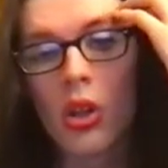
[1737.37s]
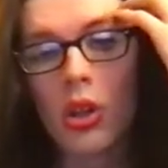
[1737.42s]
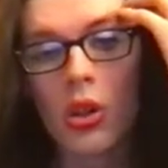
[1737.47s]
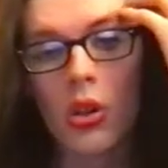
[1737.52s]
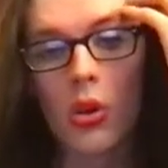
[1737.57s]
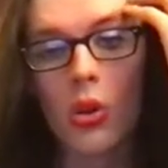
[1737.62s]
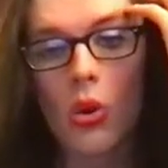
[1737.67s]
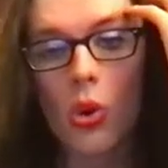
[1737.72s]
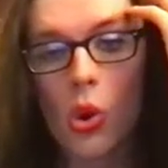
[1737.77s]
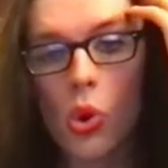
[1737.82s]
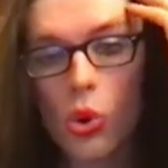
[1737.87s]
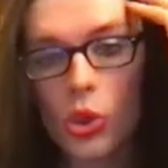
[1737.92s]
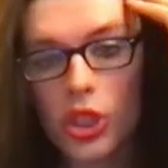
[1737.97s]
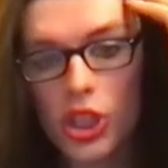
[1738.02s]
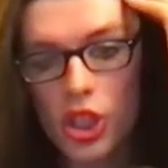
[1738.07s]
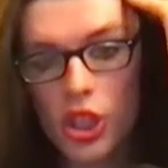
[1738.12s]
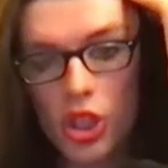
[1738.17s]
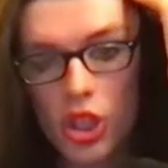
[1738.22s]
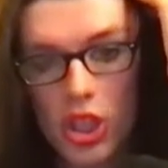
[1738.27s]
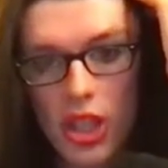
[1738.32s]
holy
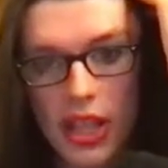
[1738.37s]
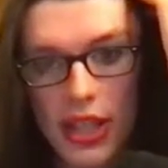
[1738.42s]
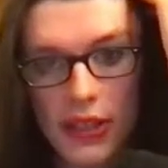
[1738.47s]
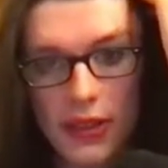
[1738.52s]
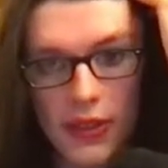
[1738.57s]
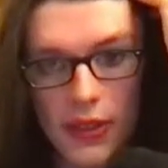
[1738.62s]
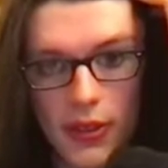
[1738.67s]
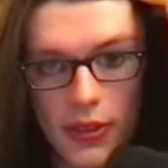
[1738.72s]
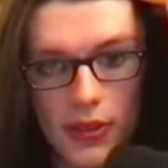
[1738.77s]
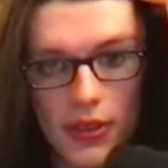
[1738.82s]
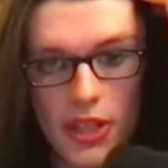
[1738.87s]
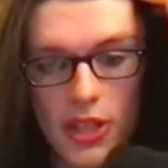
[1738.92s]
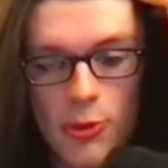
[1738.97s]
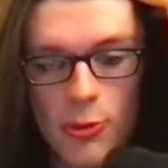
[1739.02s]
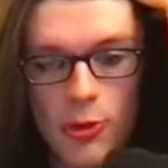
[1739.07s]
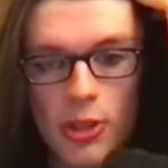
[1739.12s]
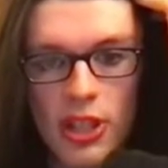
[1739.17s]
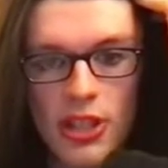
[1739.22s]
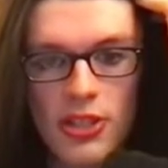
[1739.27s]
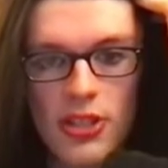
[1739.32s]
shit.
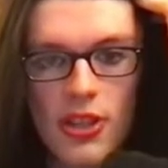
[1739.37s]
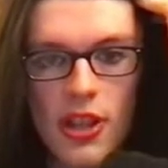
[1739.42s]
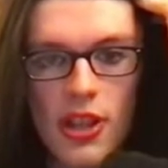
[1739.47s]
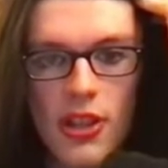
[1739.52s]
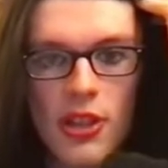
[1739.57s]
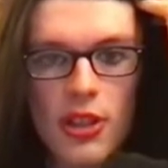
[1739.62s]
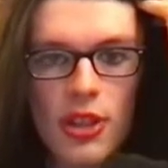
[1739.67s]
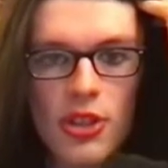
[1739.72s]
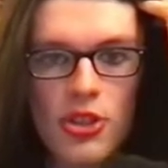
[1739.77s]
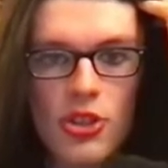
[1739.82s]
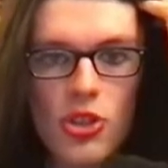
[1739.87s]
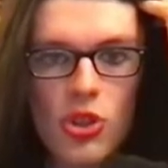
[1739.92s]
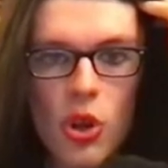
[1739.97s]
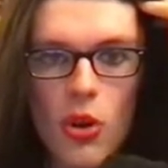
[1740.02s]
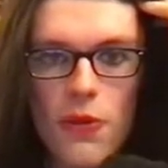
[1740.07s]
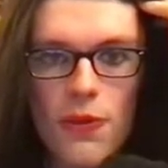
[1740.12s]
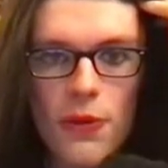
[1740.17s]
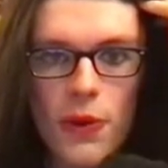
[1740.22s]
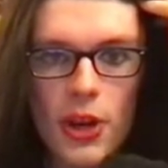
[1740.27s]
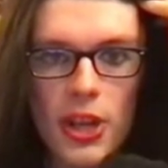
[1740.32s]
It's so
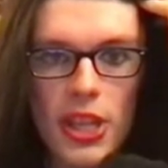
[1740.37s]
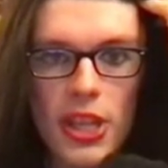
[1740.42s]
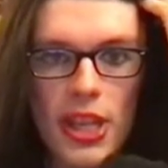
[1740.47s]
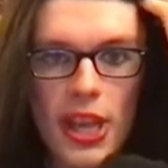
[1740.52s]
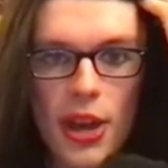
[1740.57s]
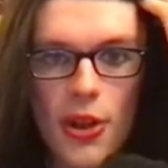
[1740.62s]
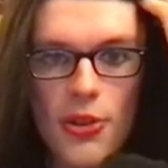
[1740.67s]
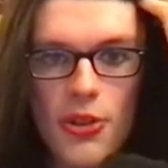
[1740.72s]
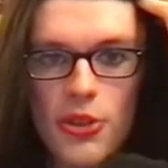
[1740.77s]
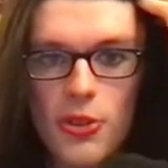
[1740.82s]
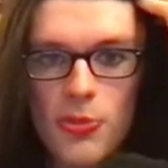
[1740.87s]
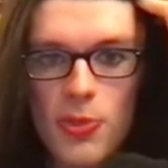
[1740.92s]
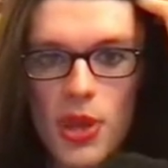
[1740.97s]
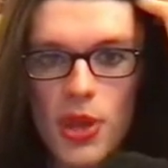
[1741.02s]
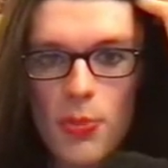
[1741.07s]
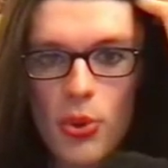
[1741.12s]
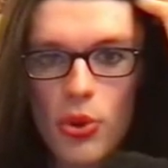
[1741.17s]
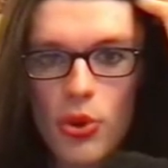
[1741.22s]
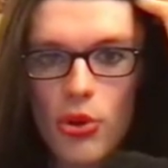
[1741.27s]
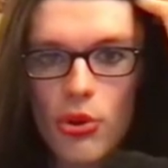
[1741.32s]
funny how these
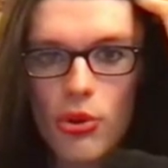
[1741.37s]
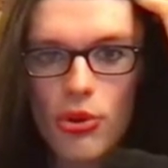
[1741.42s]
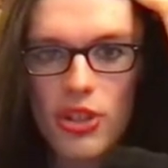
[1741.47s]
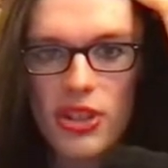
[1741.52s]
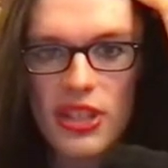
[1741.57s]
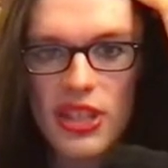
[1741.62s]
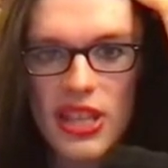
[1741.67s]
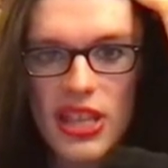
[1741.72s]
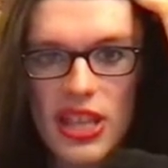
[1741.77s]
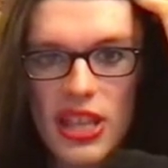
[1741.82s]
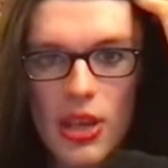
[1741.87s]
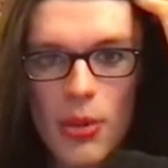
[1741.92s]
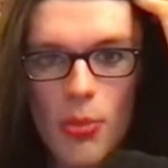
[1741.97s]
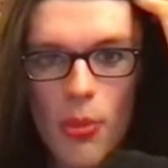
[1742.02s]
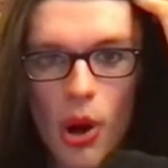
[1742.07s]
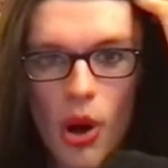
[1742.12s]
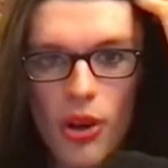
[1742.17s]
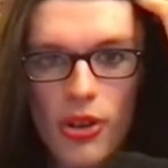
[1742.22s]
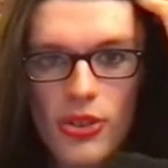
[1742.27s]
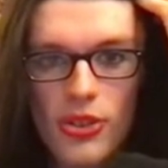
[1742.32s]
people critique
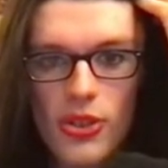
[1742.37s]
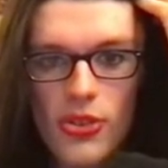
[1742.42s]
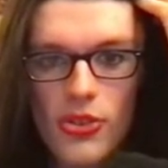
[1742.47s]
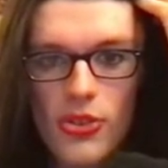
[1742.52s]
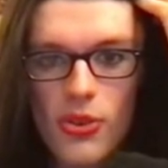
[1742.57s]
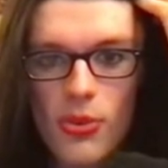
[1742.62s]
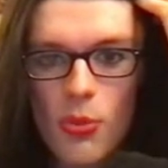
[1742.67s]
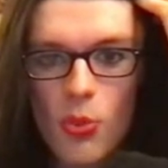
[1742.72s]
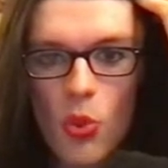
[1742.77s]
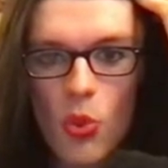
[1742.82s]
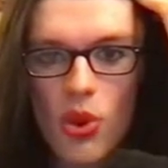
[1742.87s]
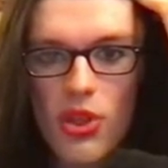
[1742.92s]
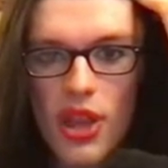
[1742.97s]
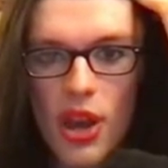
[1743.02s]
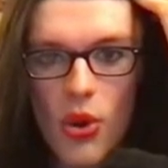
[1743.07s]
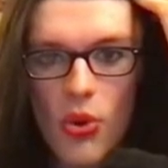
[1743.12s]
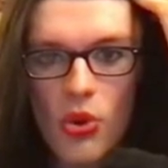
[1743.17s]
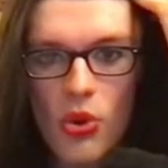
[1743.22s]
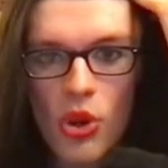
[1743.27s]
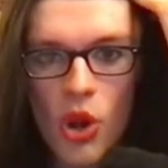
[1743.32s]
Marxism
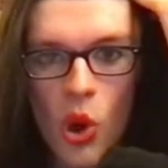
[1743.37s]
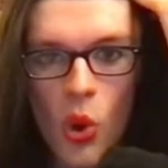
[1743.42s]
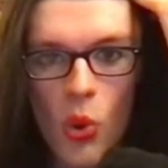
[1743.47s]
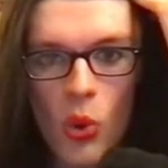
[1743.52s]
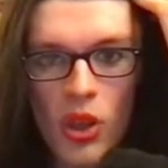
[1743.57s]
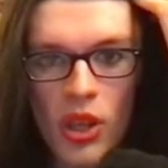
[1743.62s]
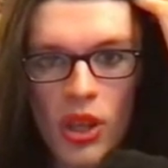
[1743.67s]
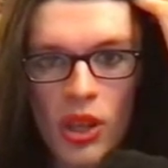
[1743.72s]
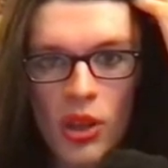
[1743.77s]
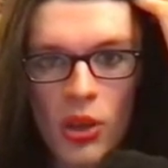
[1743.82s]
without knowing